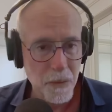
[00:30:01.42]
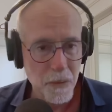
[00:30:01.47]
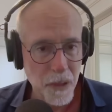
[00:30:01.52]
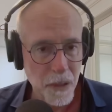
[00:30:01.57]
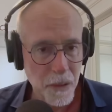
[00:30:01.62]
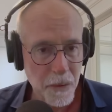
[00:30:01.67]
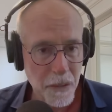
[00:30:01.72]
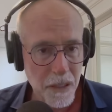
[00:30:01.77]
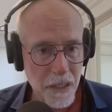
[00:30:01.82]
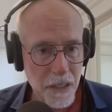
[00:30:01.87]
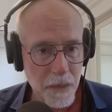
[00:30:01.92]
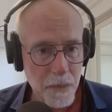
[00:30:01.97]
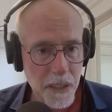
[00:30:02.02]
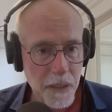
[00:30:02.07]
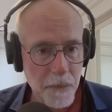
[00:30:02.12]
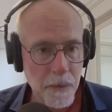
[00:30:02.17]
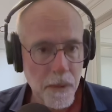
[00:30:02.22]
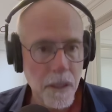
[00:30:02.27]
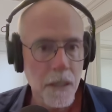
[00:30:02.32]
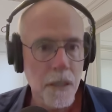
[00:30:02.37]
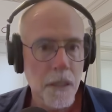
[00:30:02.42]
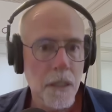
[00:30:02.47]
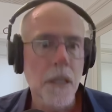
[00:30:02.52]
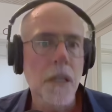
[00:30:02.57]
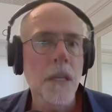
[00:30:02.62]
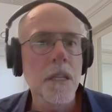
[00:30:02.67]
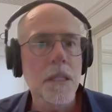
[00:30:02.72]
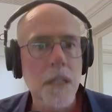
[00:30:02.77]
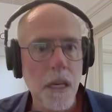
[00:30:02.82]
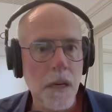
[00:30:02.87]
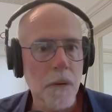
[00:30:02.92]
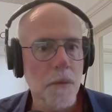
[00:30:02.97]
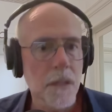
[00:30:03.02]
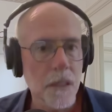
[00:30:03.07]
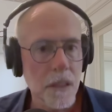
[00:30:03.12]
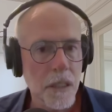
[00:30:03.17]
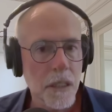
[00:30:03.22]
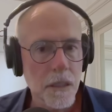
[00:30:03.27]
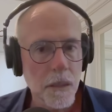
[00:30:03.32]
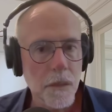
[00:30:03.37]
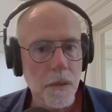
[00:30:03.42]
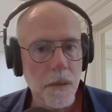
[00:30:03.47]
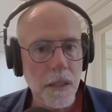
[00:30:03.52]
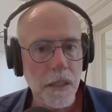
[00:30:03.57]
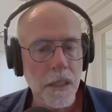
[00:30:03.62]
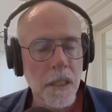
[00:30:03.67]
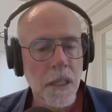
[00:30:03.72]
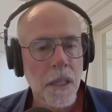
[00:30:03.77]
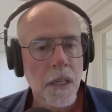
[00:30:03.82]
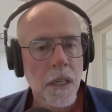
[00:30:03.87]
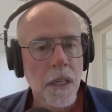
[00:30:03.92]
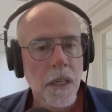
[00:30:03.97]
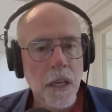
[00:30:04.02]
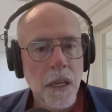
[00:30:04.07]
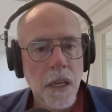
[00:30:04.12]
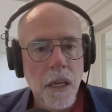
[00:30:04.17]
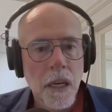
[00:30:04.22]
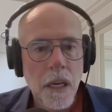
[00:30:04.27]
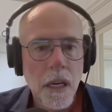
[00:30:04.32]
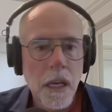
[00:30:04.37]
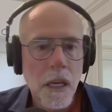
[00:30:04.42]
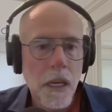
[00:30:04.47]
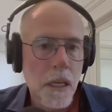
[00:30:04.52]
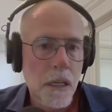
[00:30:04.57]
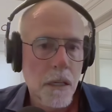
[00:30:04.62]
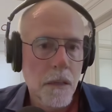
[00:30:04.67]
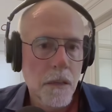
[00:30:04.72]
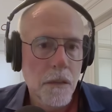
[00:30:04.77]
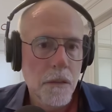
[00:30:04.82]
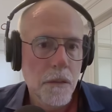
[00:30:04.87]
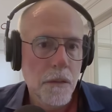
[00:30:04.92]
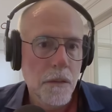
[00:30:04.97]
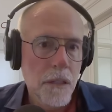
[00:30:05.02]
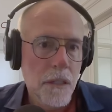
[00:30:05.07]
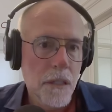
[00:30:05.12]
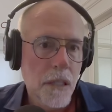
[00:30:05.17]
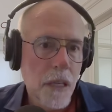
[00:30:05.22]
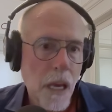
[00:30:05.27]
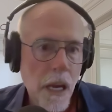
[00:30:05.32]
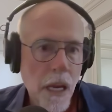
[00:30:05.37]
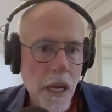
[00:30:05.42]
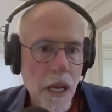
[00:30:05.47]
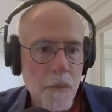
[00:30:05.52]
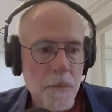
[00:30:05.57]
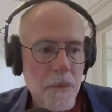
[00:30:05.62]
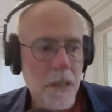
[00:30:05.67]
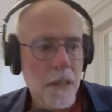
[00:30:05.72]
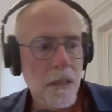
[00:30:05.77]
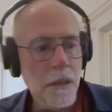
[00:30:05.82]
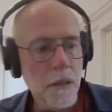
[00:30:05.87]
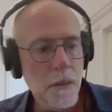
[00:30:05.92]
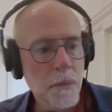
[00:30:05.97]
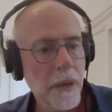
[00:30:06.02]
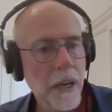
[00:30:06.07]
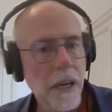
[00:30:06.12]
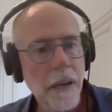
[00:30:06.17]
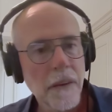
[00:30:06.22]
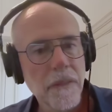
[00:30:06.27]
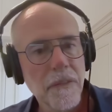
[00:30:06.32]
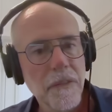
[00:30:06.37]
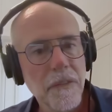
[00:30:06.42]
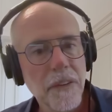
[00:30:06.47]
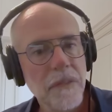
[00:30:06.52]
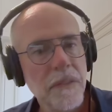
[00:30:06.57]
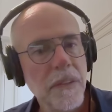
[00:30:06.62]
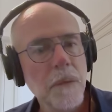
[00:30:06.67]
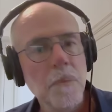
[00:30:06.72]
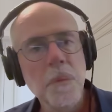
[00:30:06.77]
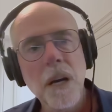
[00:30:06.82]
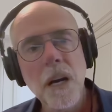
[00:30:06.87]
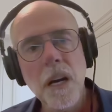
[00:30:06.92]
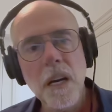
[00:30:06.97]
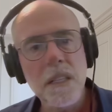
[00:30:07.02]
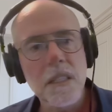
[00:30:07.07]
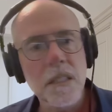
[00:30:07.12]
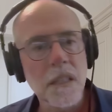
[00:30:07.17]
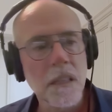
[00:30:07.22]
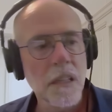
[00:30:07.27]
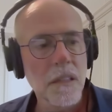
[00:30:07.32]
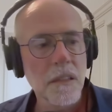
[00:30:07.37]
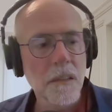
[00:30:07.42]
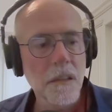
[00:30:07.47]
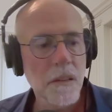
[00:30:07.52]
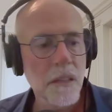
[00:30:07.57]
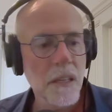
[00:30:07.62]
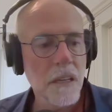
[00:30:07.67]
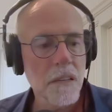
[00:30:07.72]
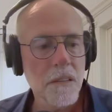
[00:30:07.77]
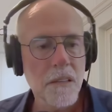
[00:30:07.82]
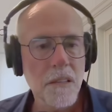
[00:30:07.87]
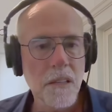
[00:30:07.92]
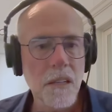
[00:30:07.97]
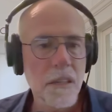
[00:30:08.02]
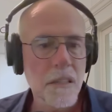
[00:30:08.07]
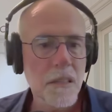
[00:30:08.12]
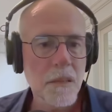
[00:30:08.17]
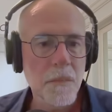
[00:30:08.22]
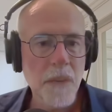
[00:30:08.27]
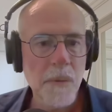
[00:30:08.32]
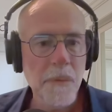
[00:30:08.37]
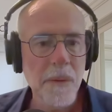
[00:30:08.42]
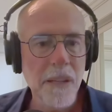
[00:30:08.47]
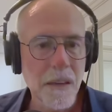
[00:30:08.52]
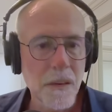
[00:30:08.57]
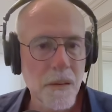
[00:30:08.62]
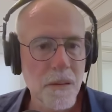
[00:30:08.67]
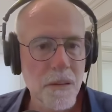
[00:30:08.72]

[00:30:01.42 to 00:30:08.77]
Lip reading: to work with these people? And your kids get really into it. And you do these games and you pay $50 and then you go downstairs and maybe they